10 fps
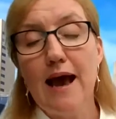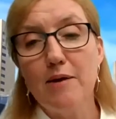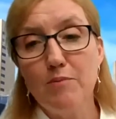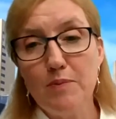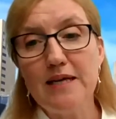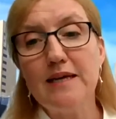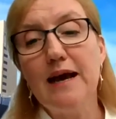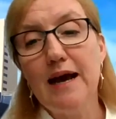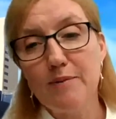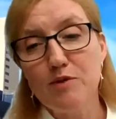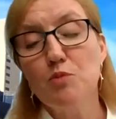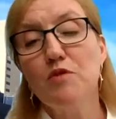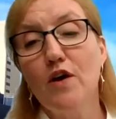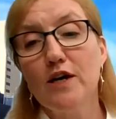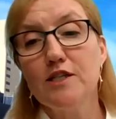and be
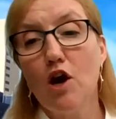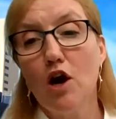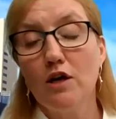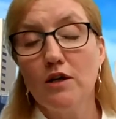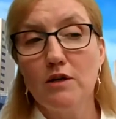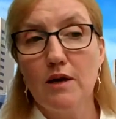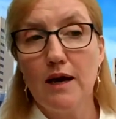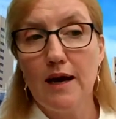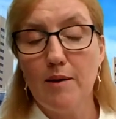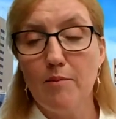supervised on